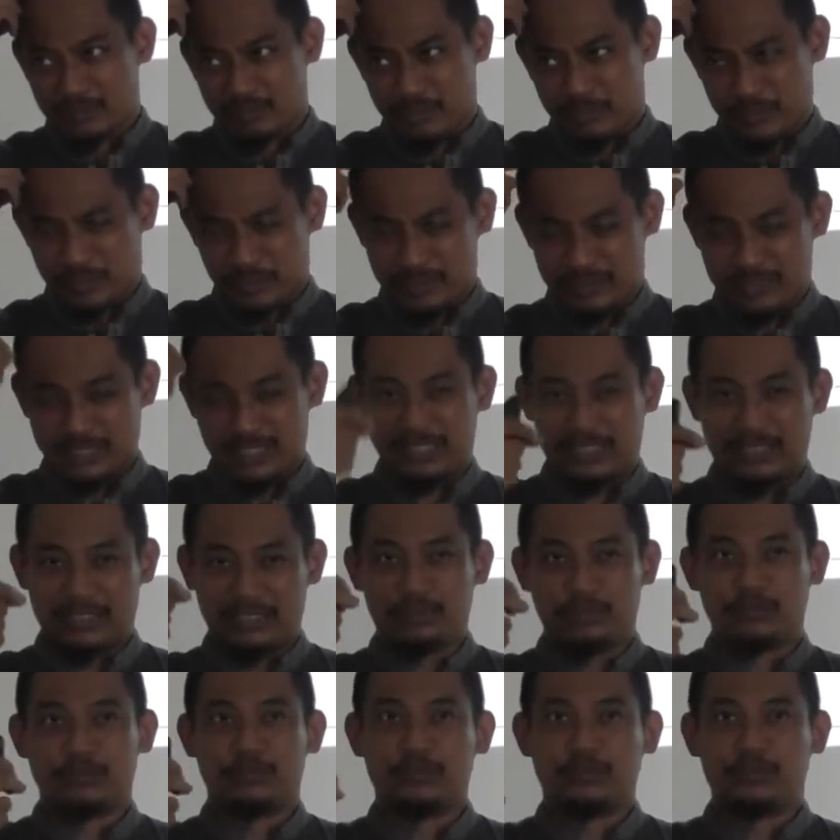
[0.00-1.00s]
because then
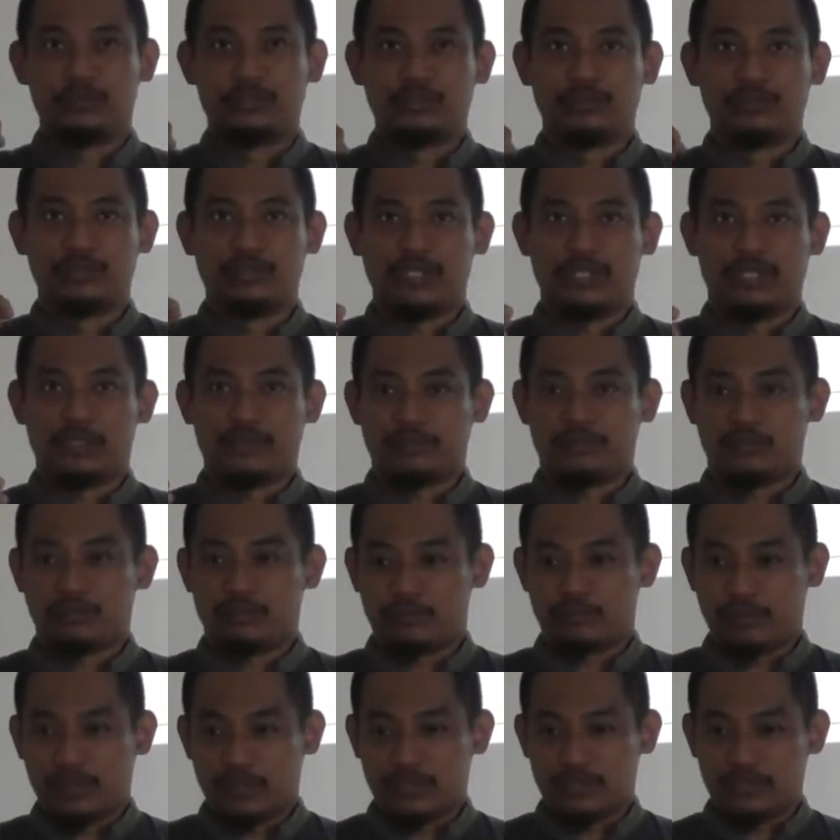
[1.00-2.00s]
you know
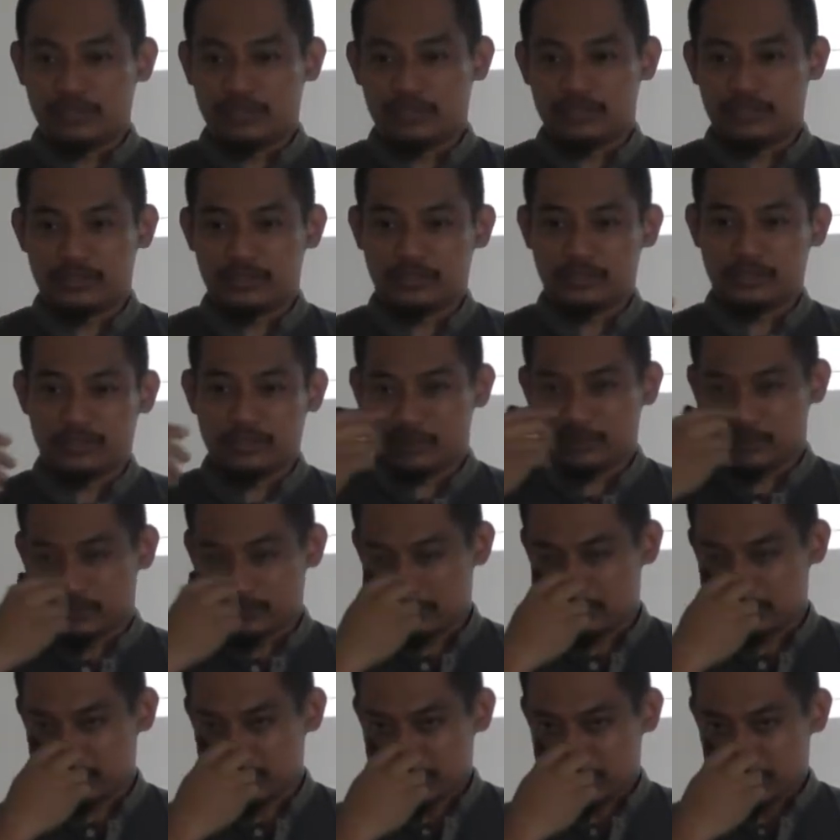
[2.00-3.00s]
that
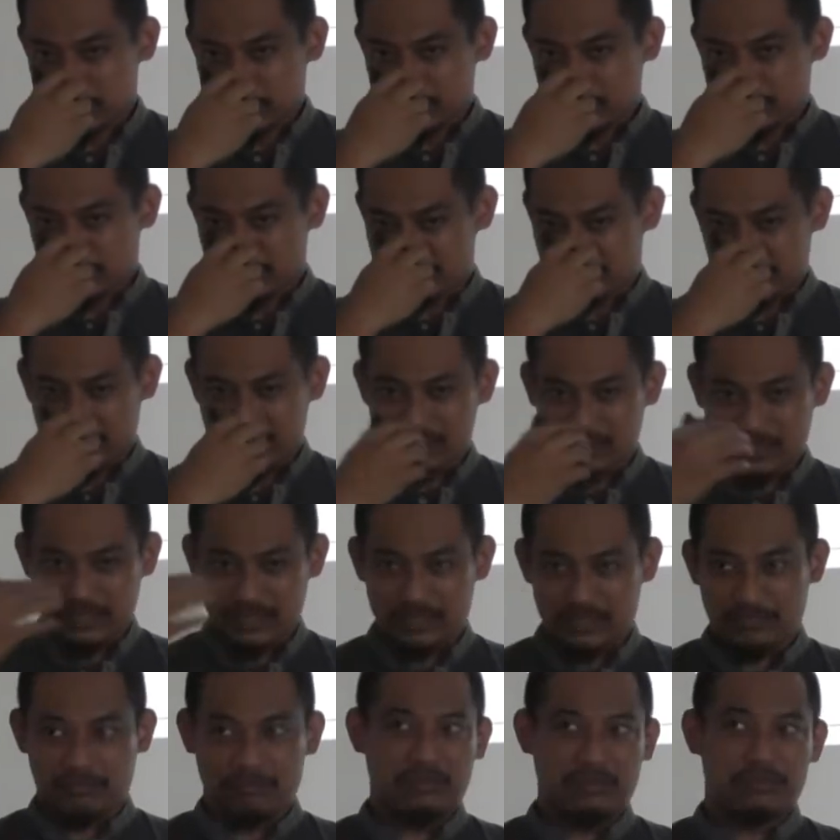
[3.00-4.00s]
what function
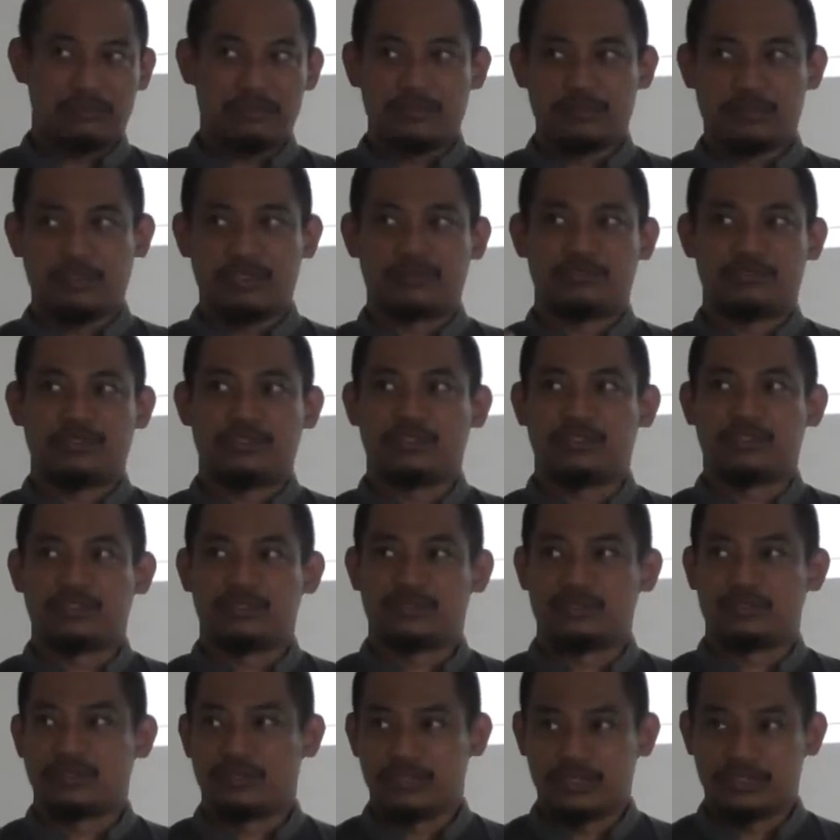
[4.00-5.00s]
is available, what function
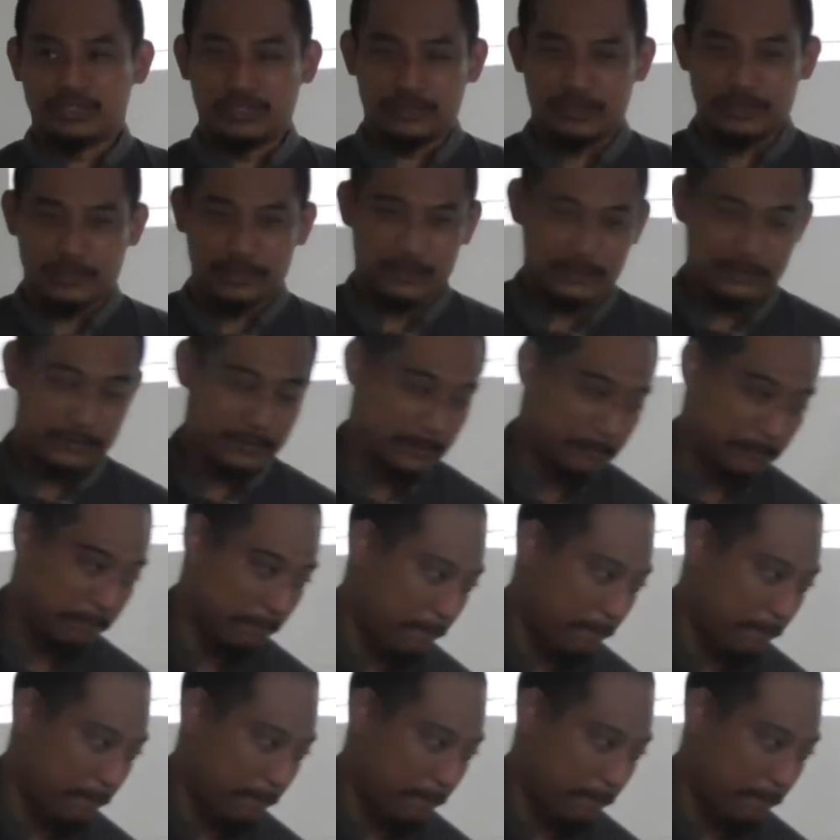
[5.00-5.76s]
is not, etc. etc.